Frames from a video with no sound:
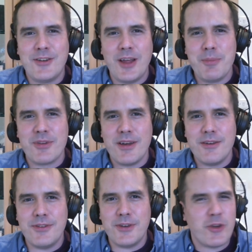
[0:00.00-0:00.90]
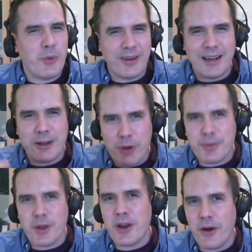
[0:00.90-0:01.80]
terms of, because you're quite into like
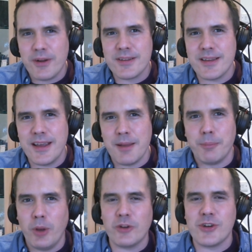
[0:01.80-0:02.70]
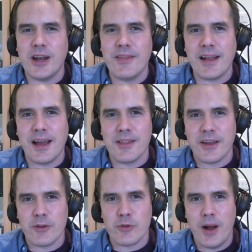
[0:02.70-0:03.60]
cryptocurrency and blockchain and that kind of
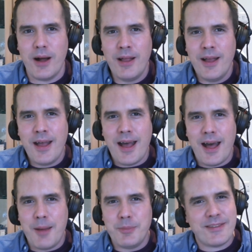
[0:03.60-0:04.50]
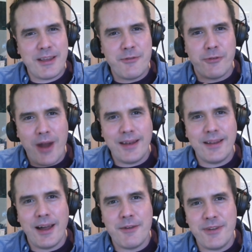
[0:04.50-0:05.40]
thing as well, do you see Friend
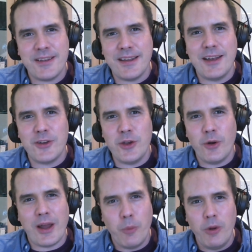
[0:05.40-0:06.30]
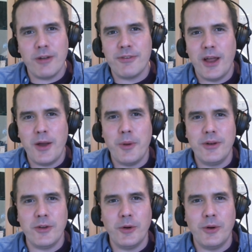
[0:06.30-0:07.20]
kind of fitting into your kind of workflow
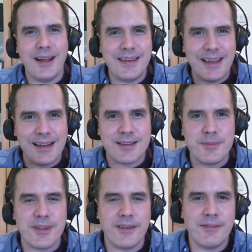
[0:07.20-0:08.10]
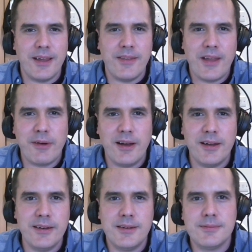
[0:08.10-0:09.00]
and your idealisms in that regard?